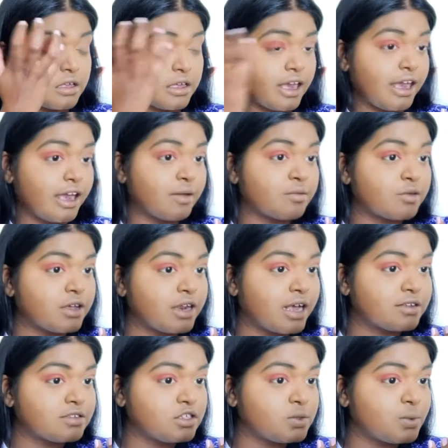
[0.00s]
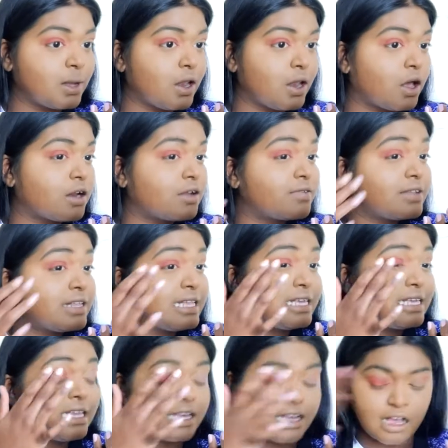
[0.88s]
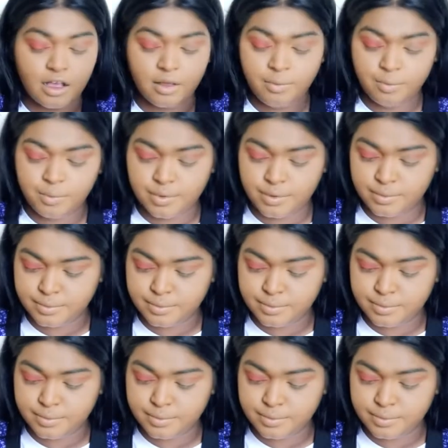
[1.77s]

Okay, I'm gonna have to do a lot of cleaning up.